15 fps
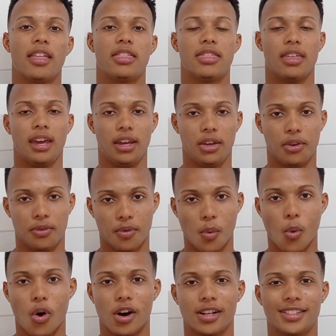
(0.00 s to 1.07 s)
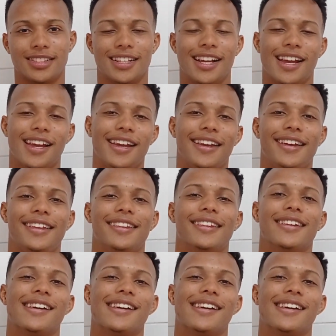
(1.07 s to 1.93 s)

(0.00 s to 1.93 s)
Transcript: Thank you for watching, and